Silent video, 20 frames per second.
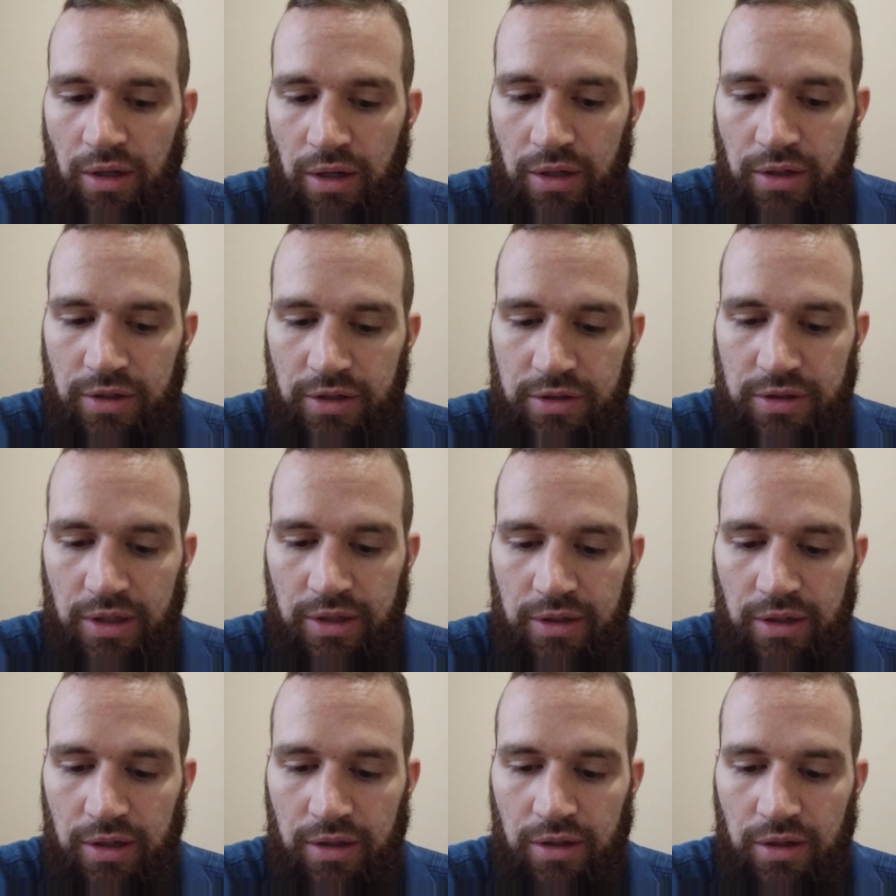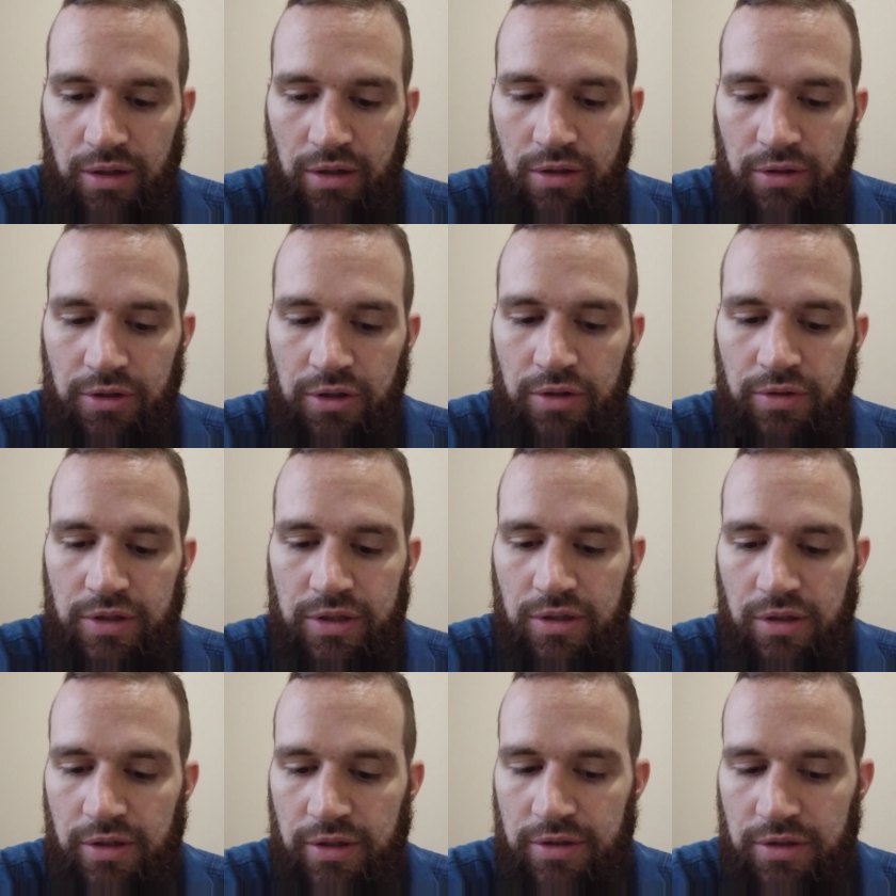You can just say, Ya Allah, clear
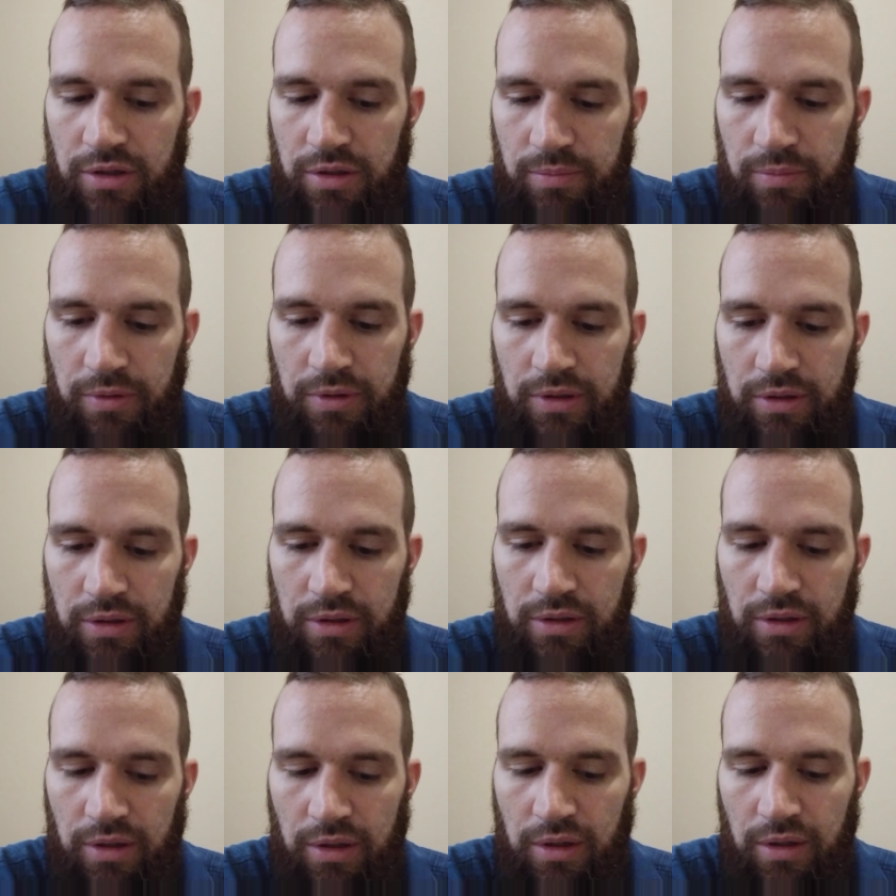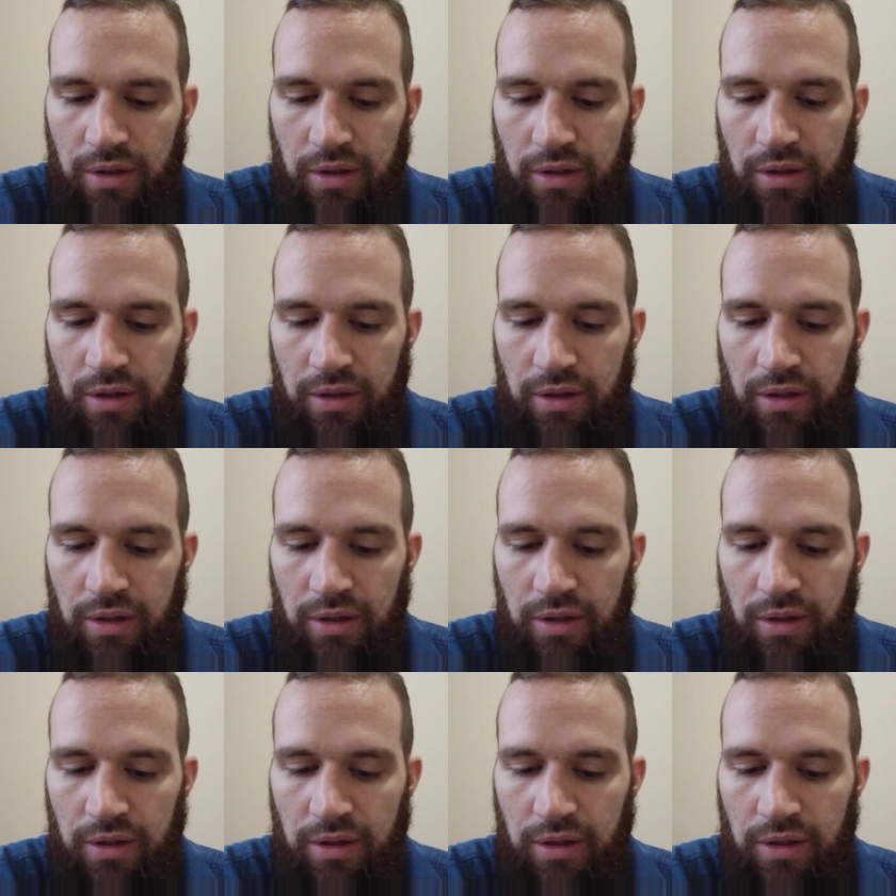this list completely.